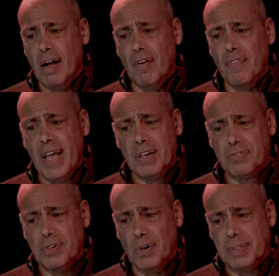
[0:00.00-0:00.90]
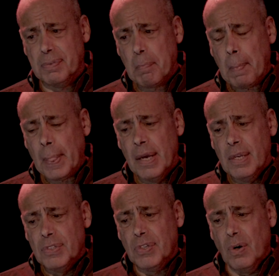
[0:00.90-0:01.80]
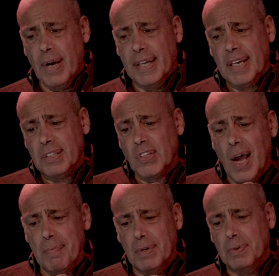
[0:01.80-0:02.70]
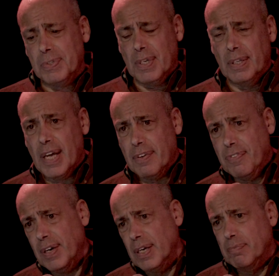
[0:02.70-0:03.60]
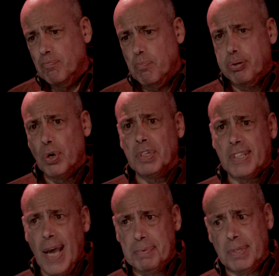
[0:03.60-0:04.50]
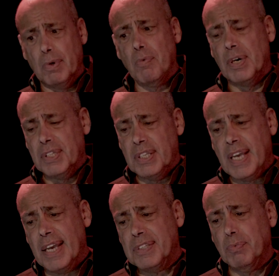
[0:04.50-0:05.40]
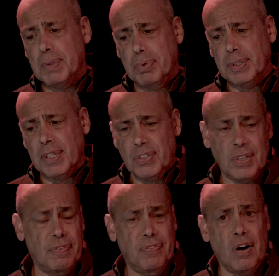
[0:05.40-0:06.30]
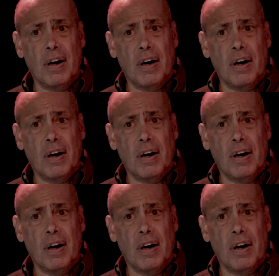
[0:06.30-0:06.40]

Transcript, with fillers: of astronauts. So at that time, there was a lot of uh, prototypes that we wanted to test. we put this stuff